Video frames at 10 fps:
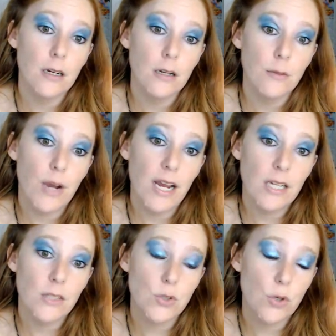right?
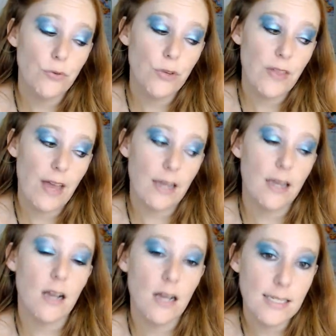So hopefully that
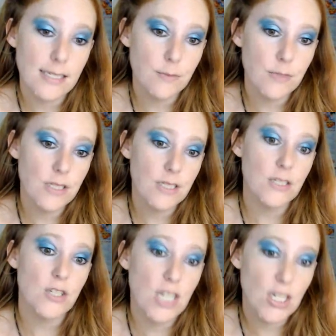can cause them to
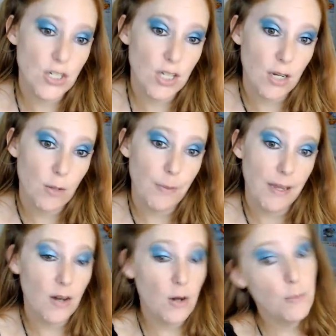change a little
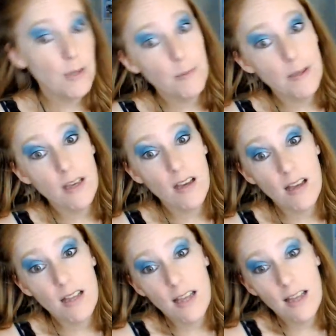bit, or maybe,
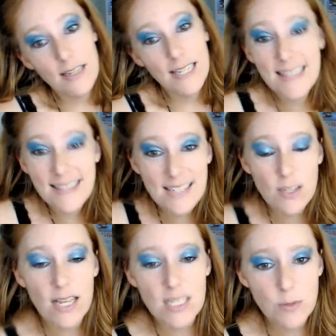so
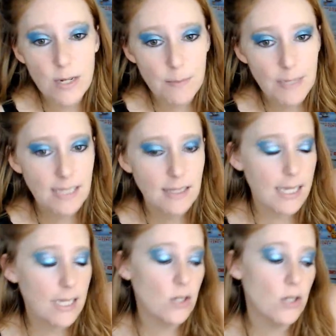that's what I mean,
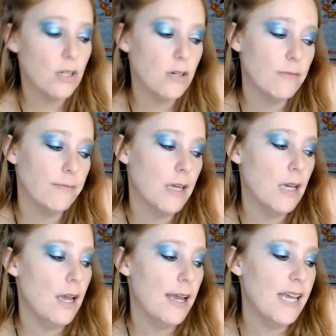like, you
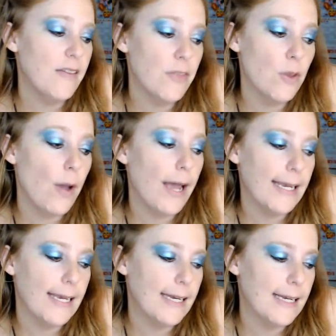even though I
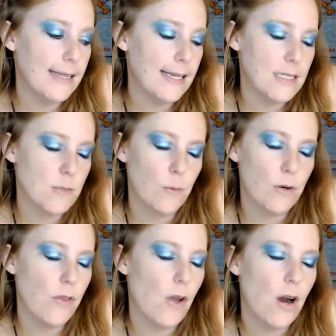get it, and that's one
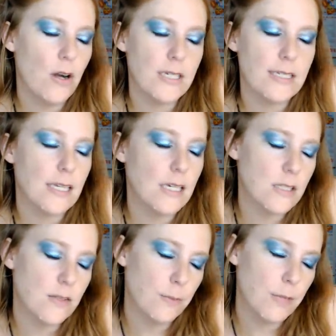of the hardest
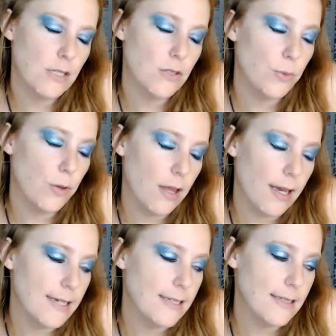things for me to
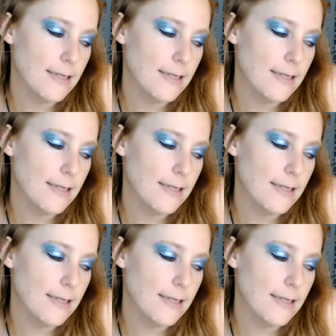realize.